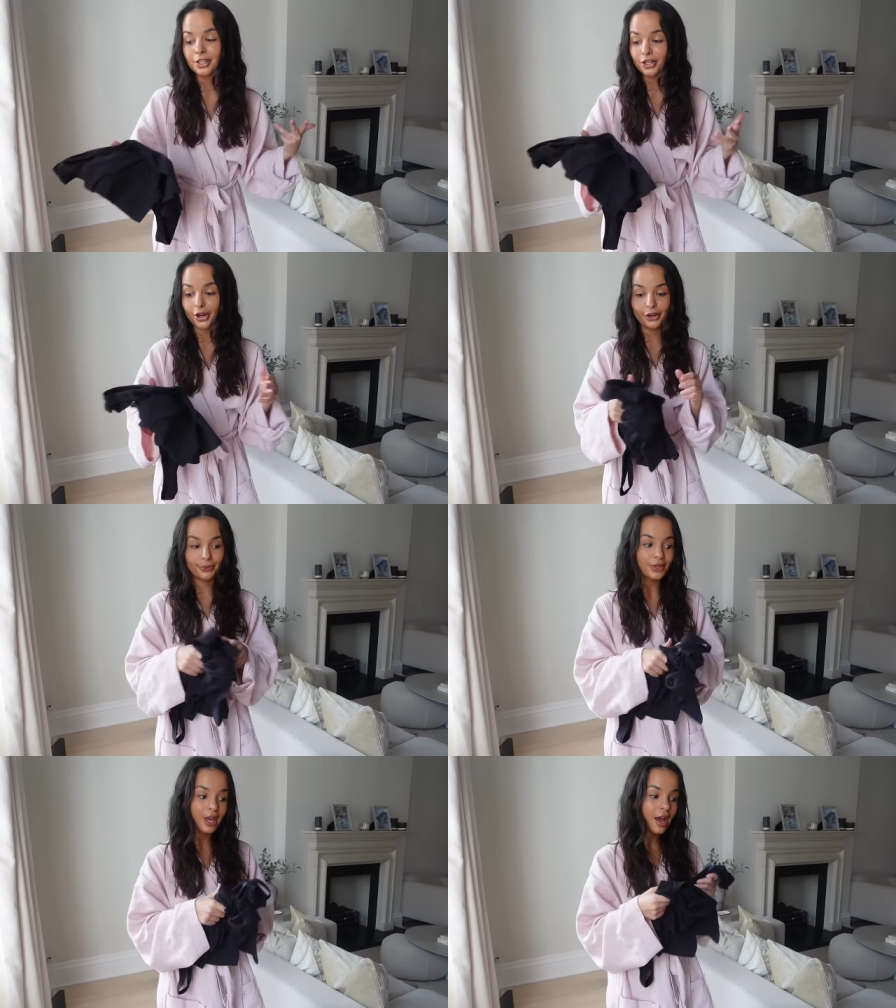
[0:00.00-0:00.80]
So
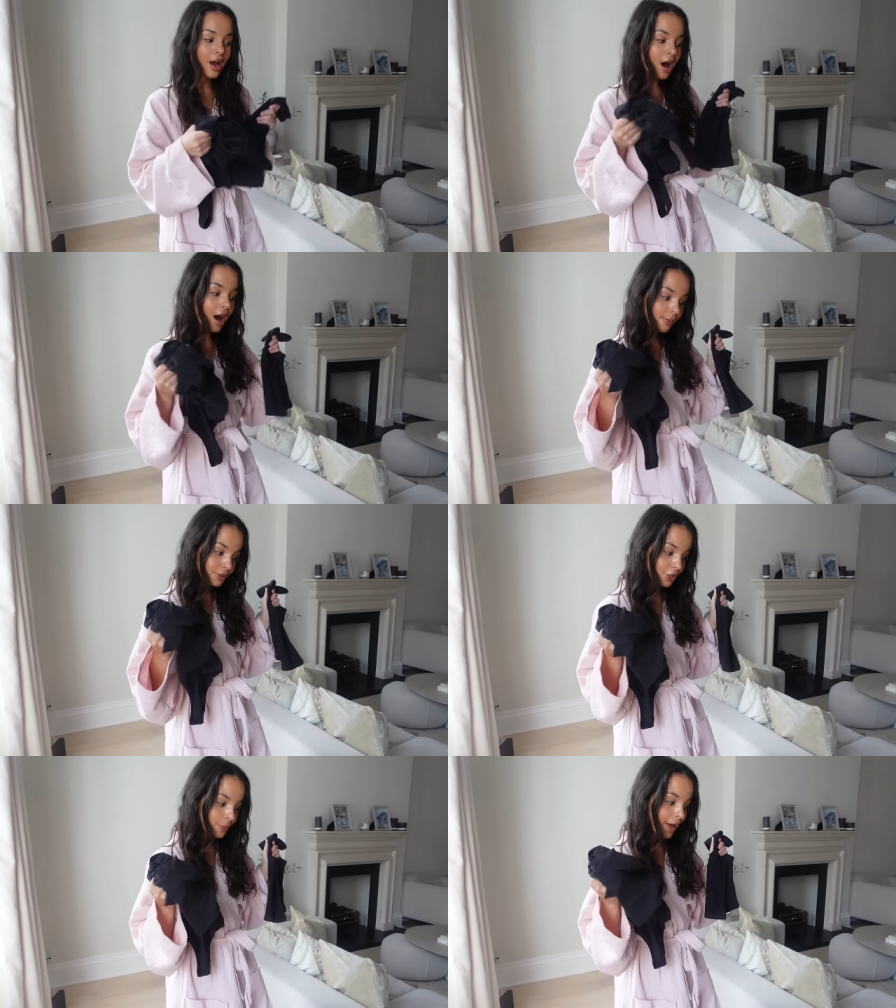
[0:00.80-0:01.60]
I'm
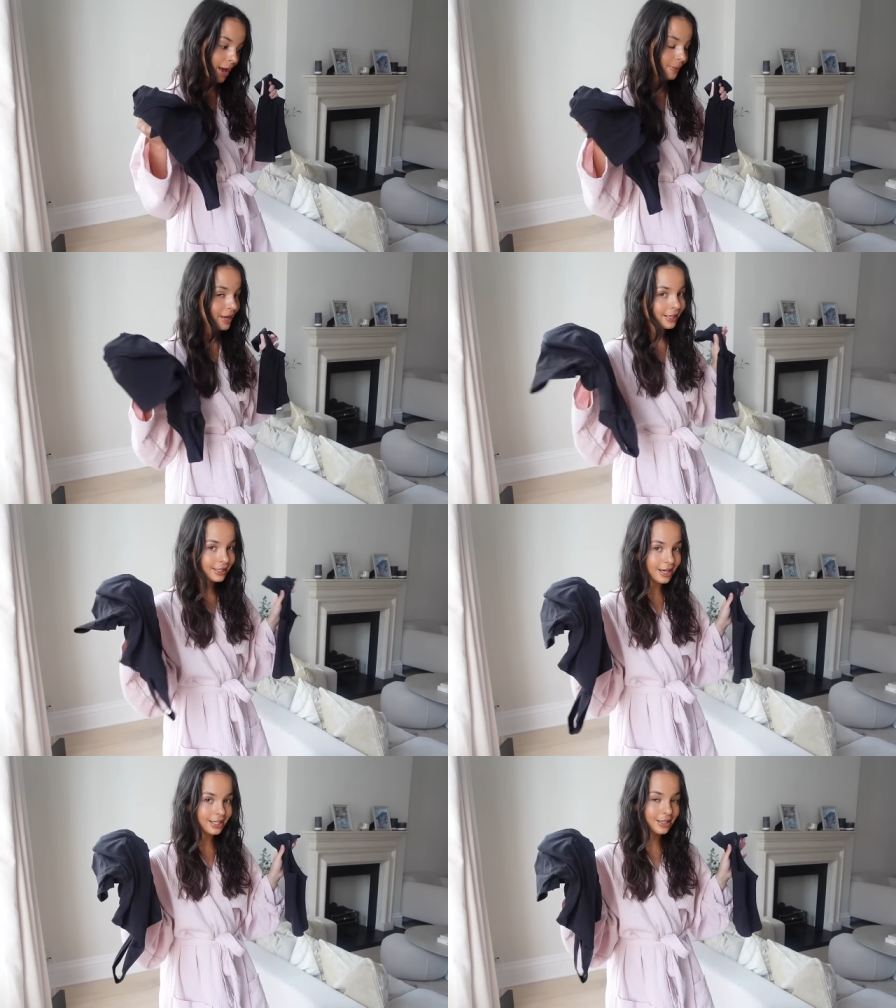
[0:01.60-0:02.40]
super happy and
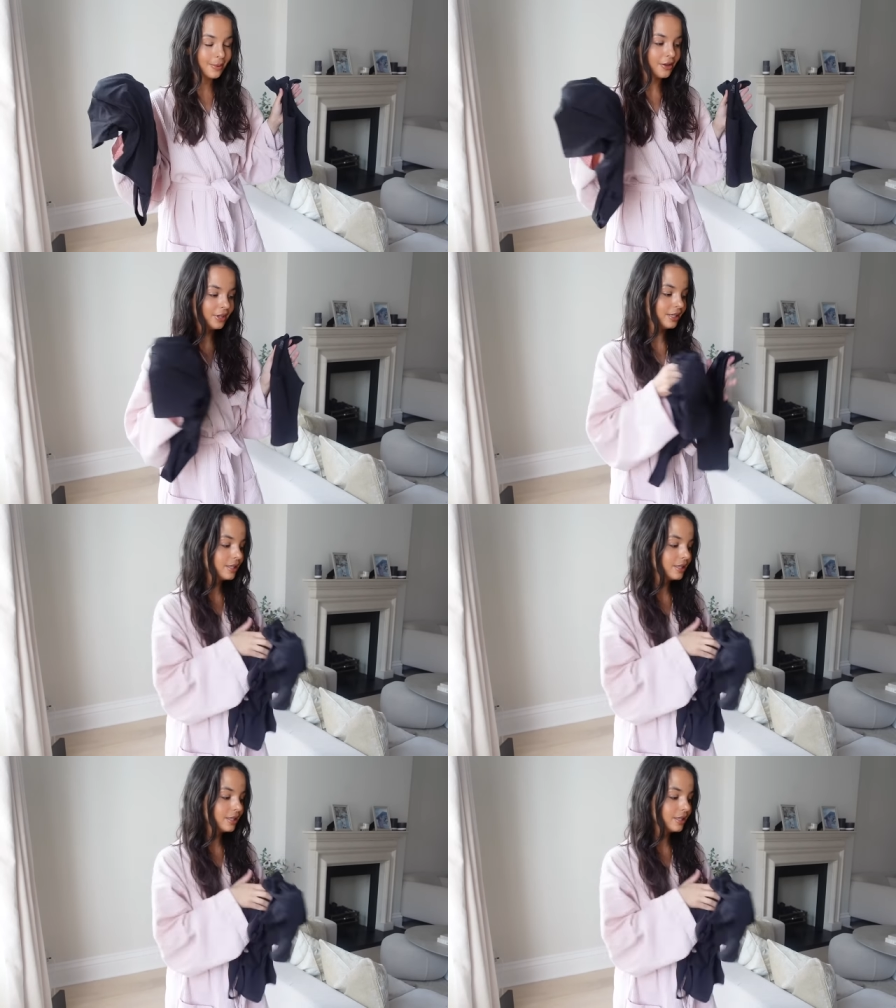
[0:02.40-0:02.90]
excited about these